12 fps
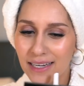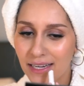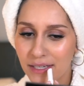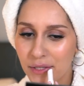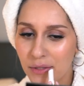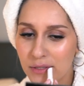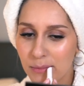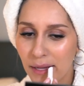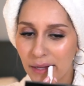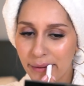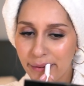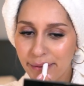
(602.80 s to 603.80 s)
like no
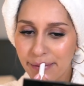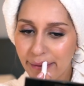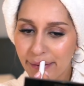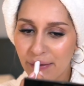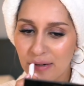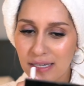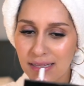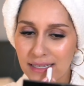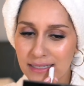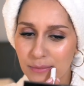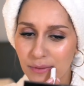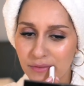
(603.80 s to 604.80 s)
smell, which I
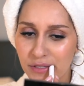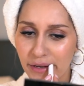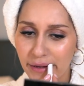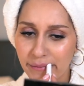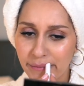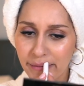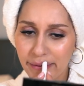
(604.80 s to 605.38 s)
think is a bit of a shame.